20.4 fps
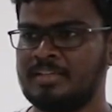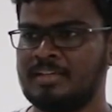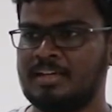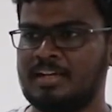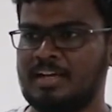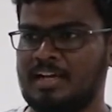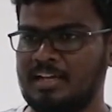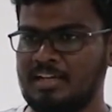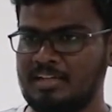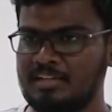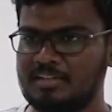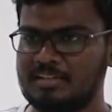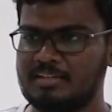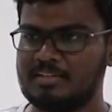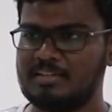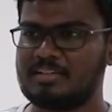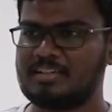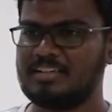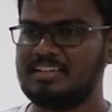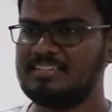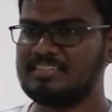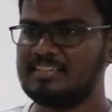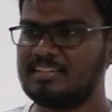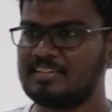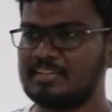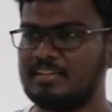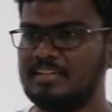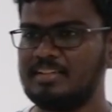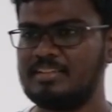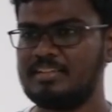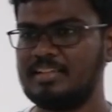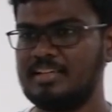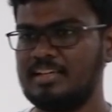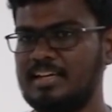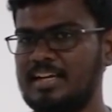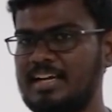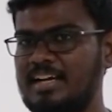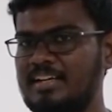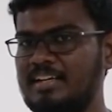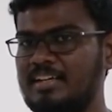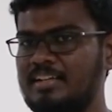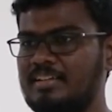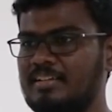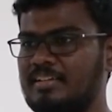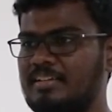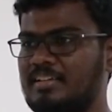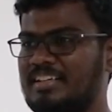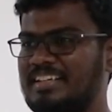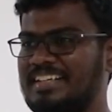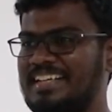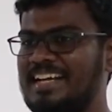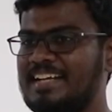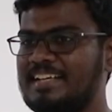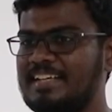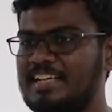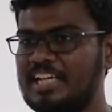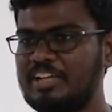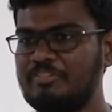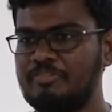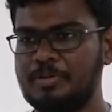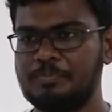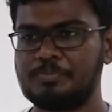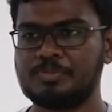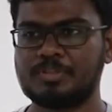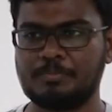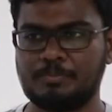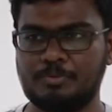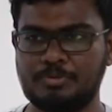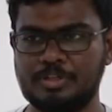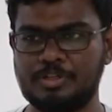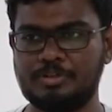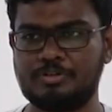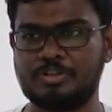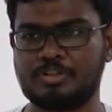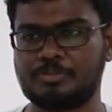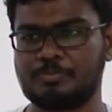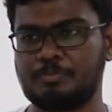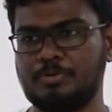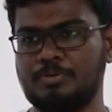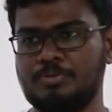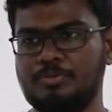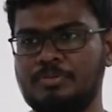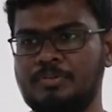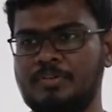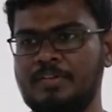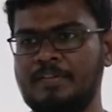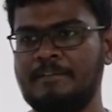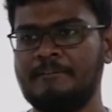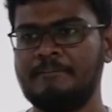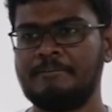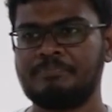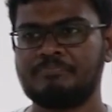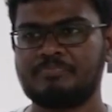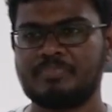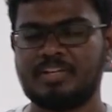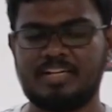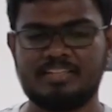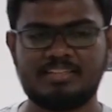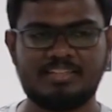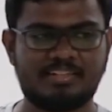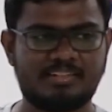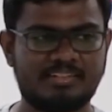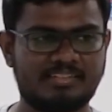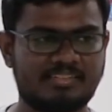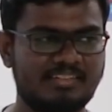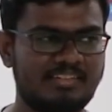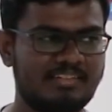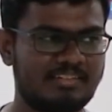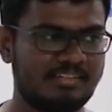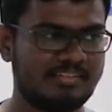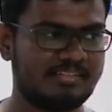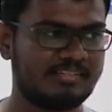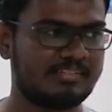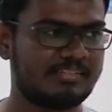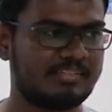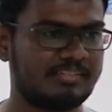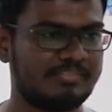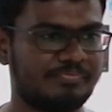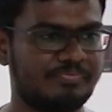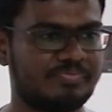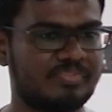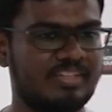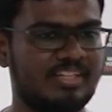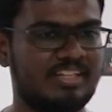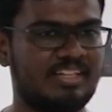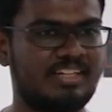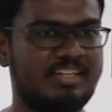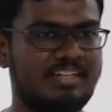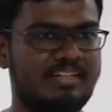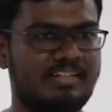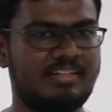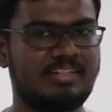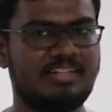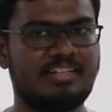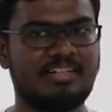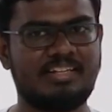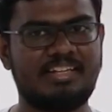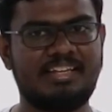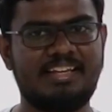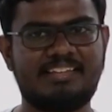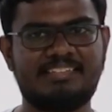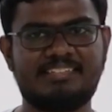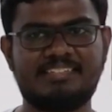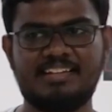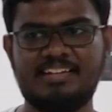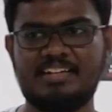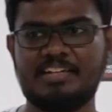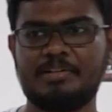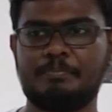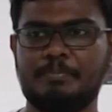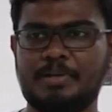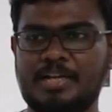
And recently, they added React Native web support into Expo. And the result is an excellent